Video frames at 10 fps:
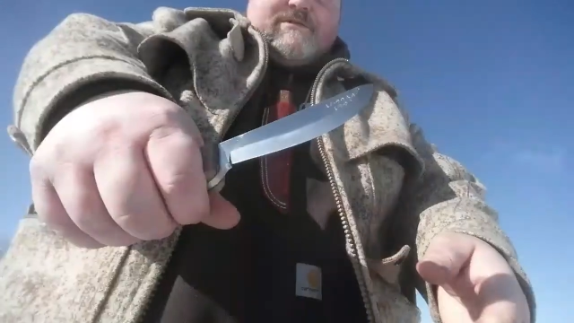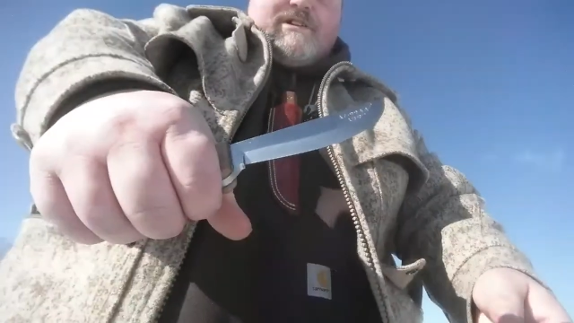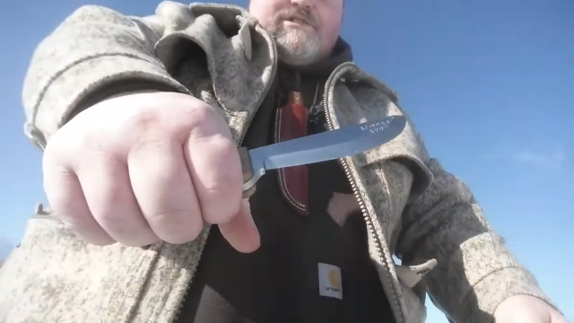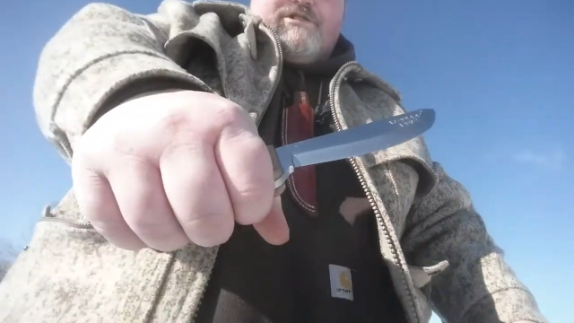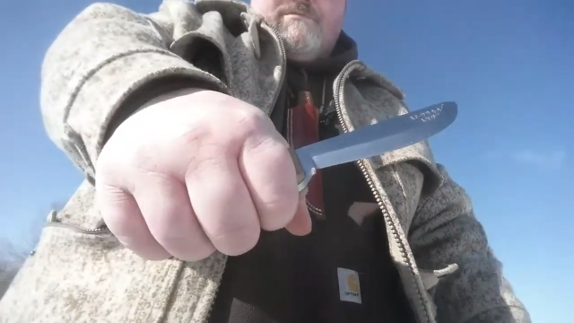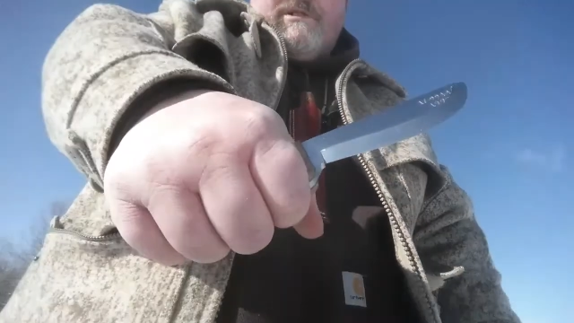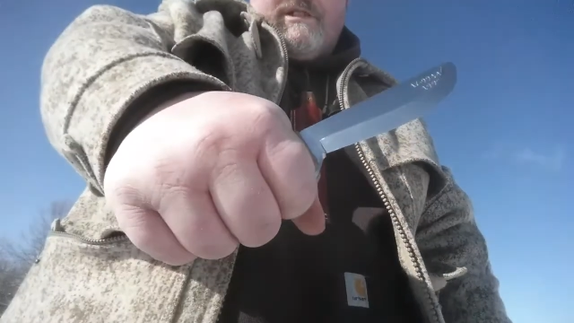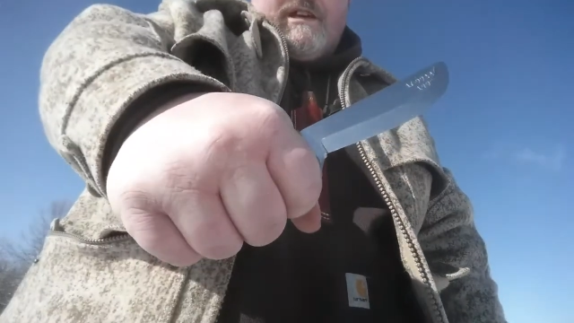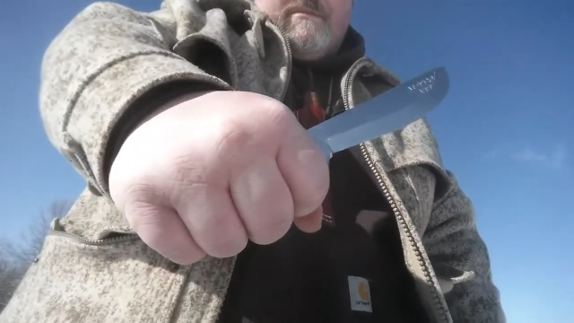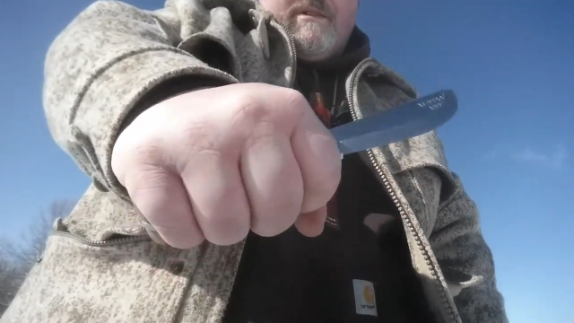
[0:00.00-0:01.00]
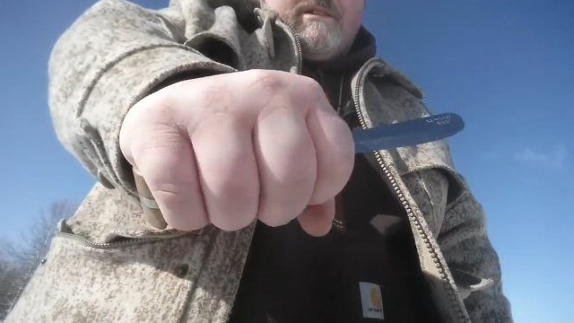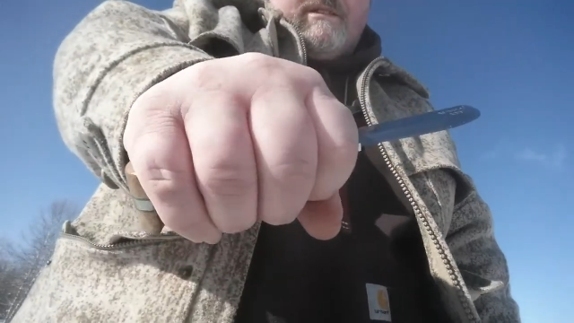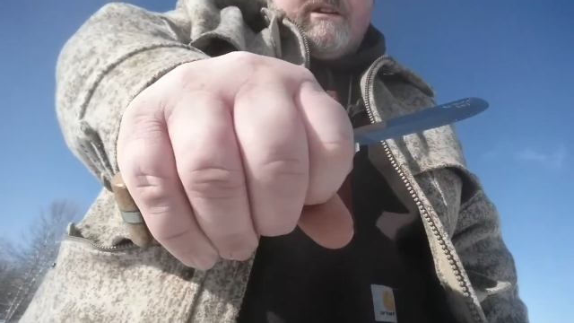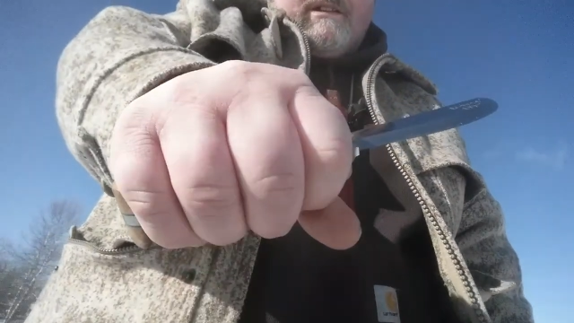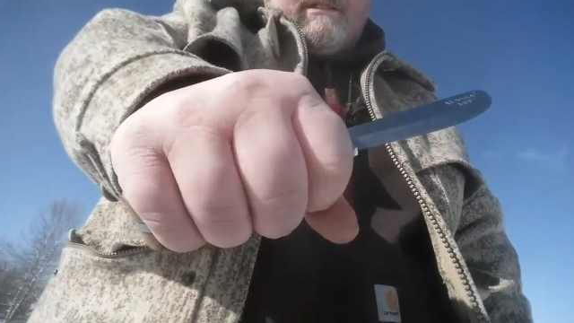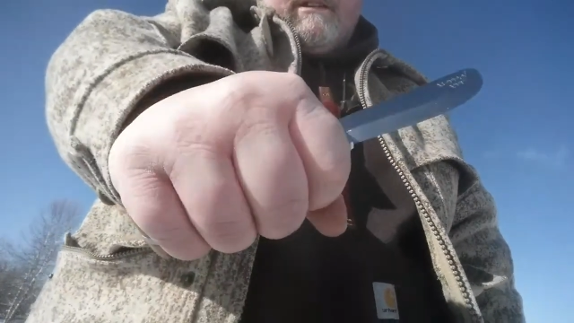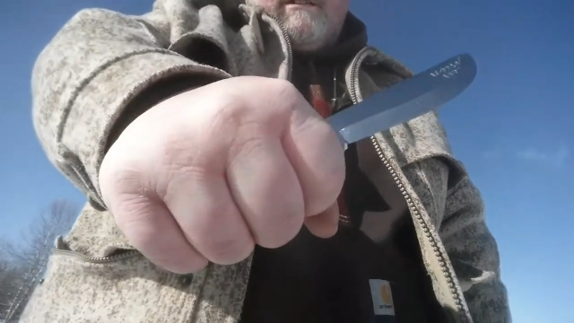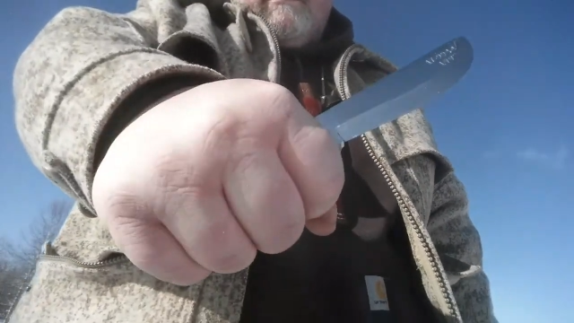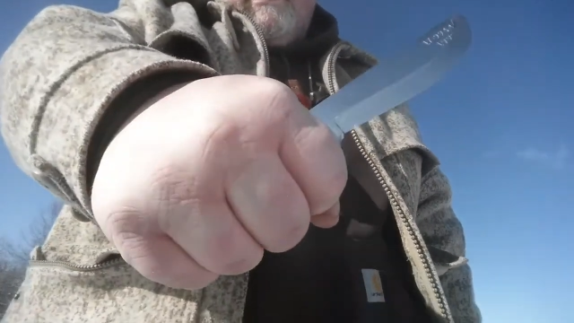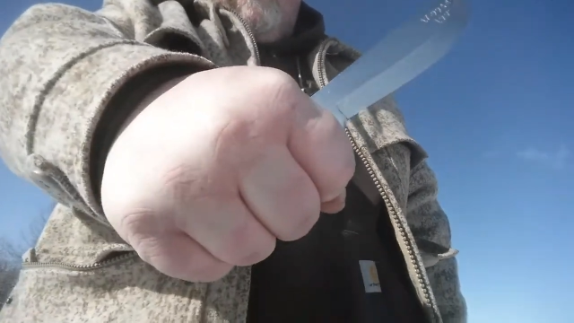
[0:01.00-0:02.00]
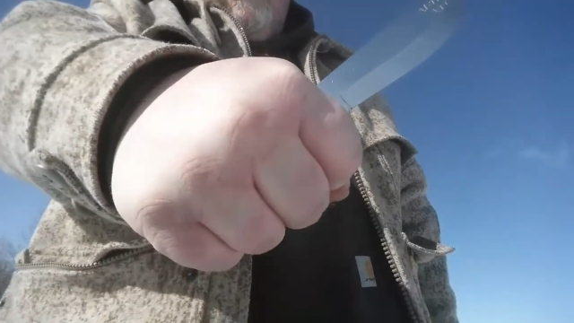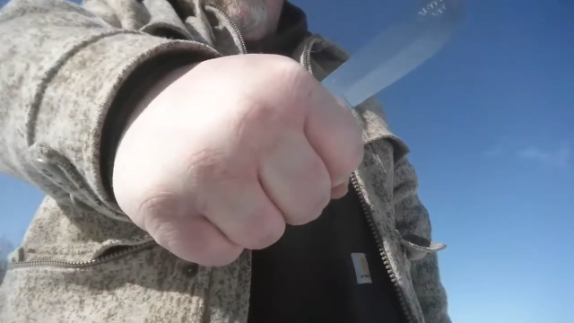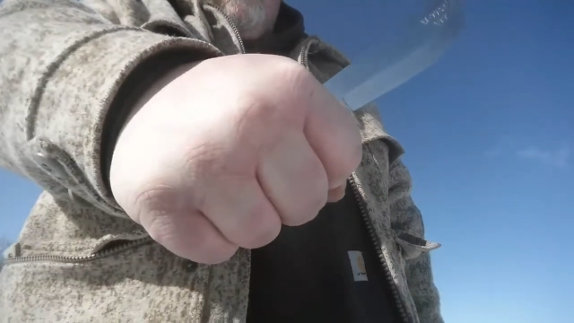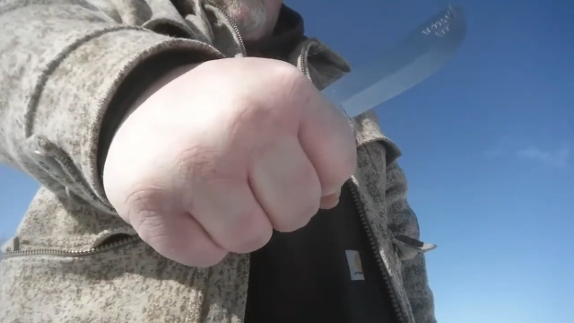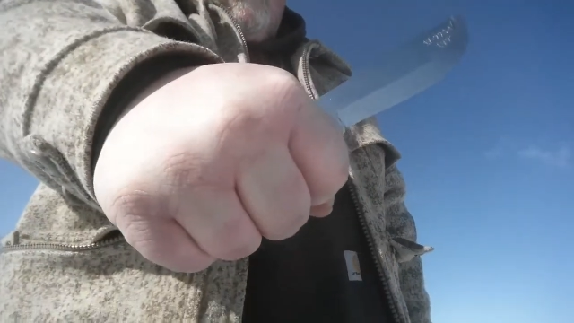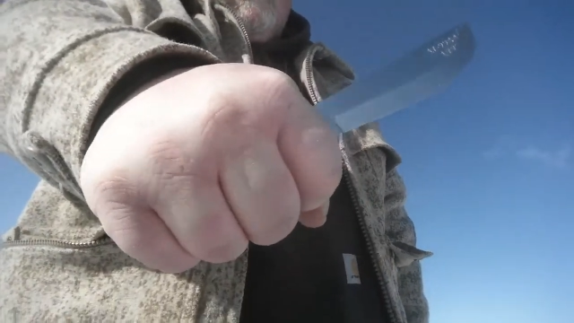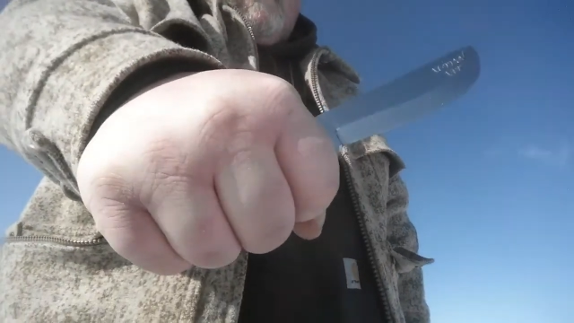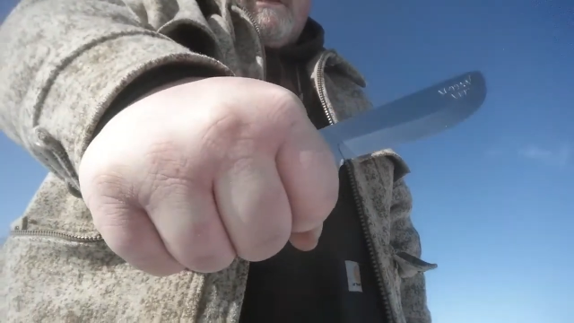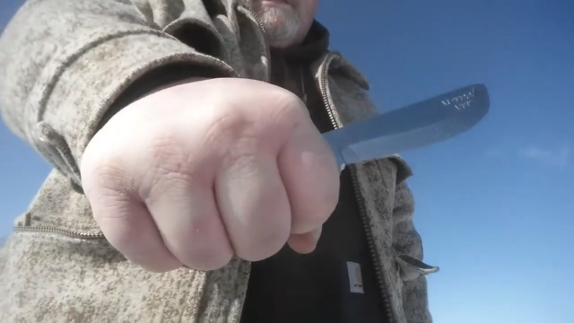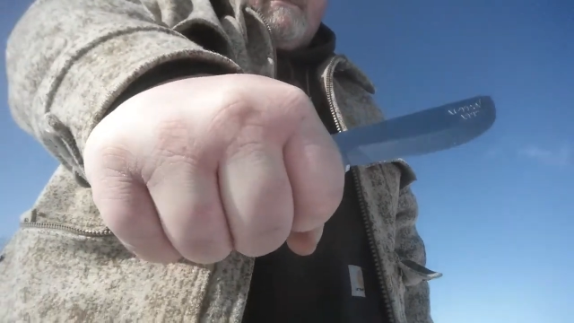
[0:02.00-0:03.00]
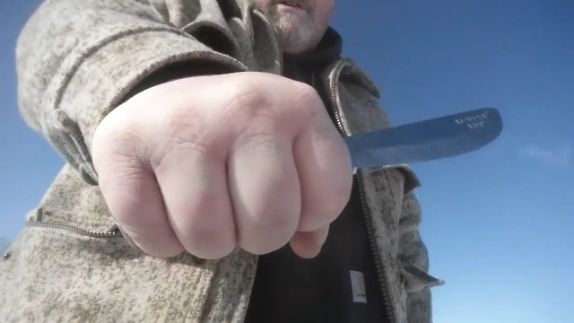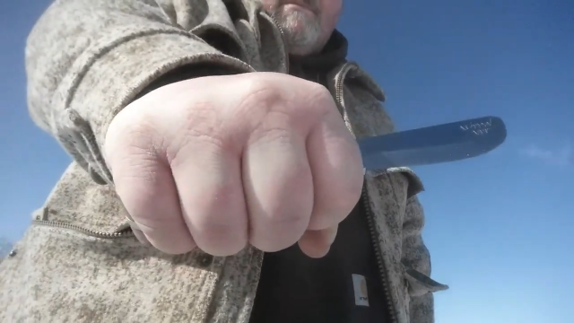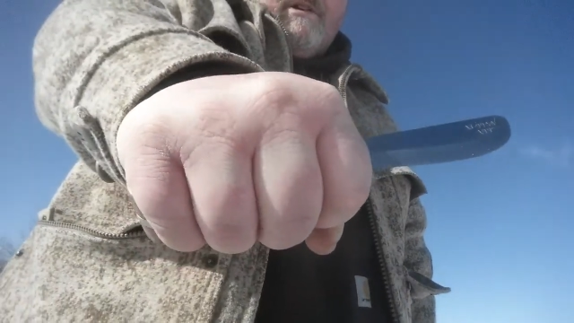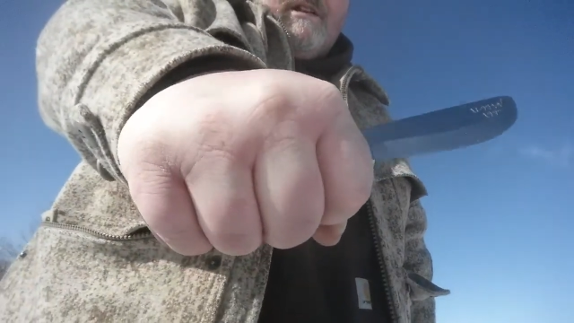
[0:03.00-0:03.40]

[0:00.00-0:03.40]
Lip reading: No face is visible, so there are no lips to read.